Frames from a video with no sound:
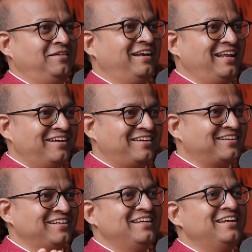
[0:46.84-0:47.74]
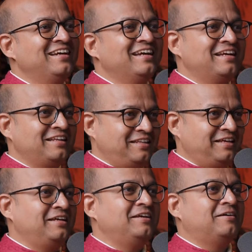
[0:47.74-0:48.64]
near
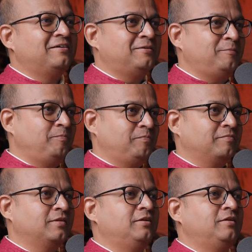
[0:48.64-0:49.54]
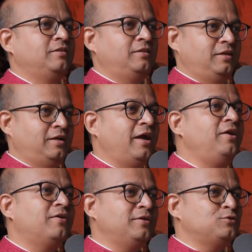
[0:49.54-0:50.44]
the um, the
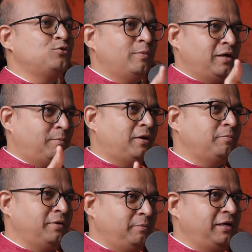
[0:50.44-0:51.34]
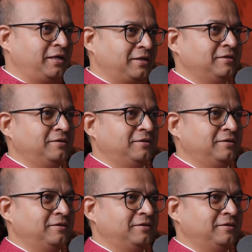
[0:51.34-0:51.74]
entrance to my apartment building.